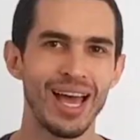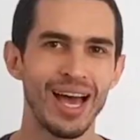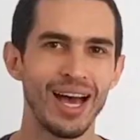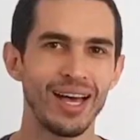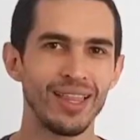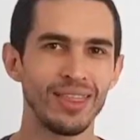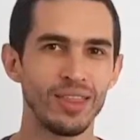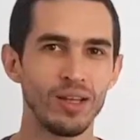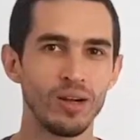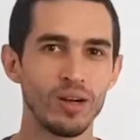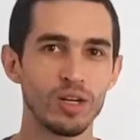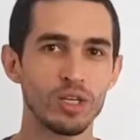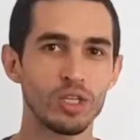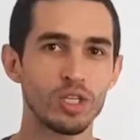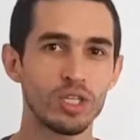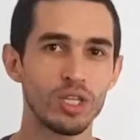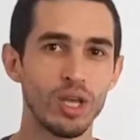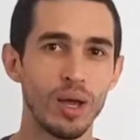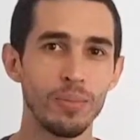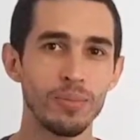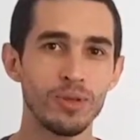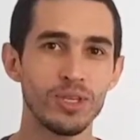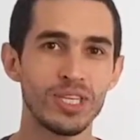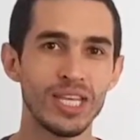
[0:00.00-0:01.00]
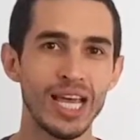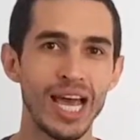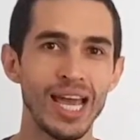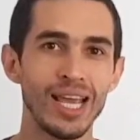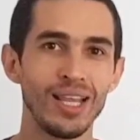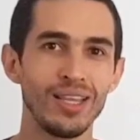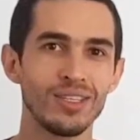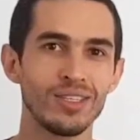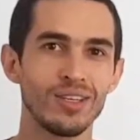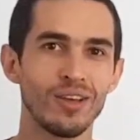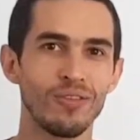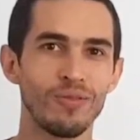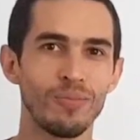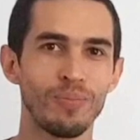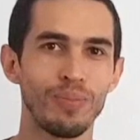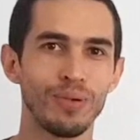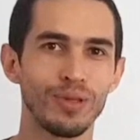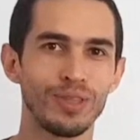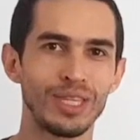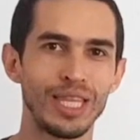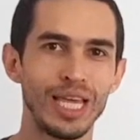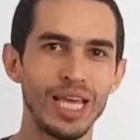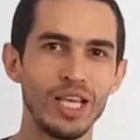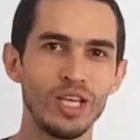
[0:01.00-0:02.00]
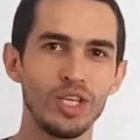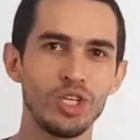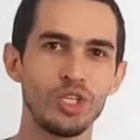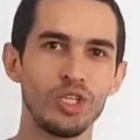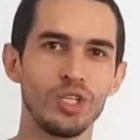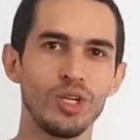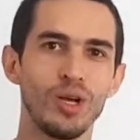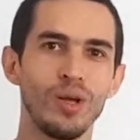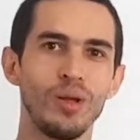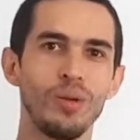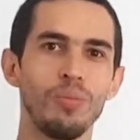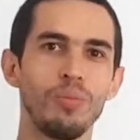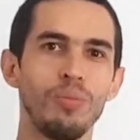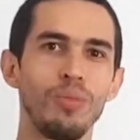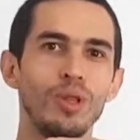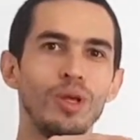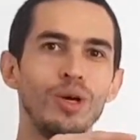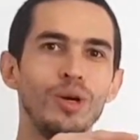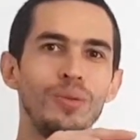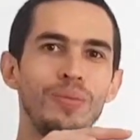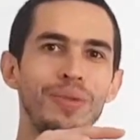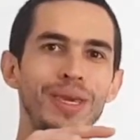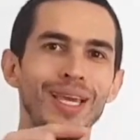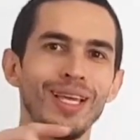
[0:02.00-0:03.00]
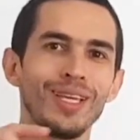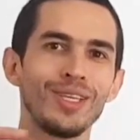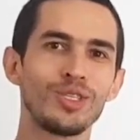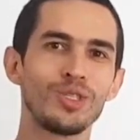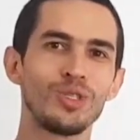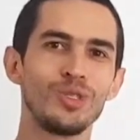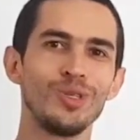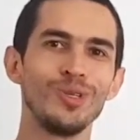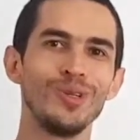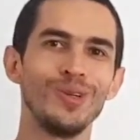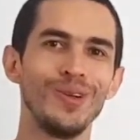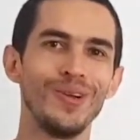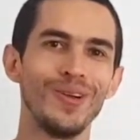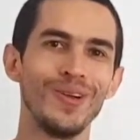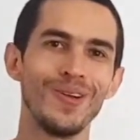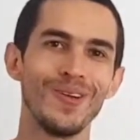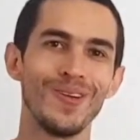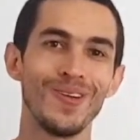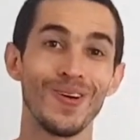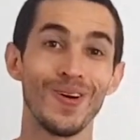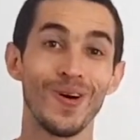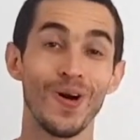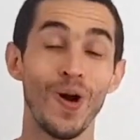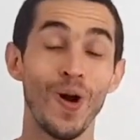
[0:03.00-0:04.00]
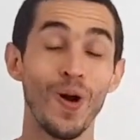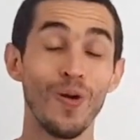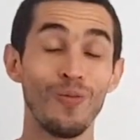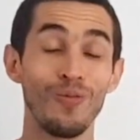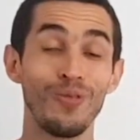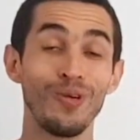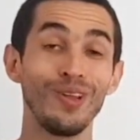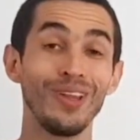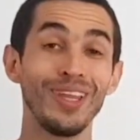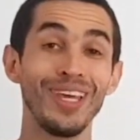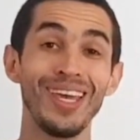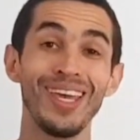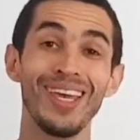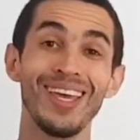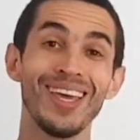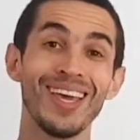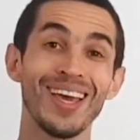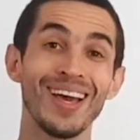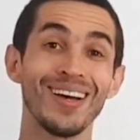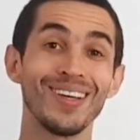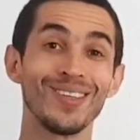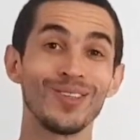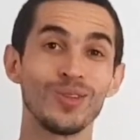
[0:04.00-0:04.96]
and there are some signs of potential blooming soon, hopefully as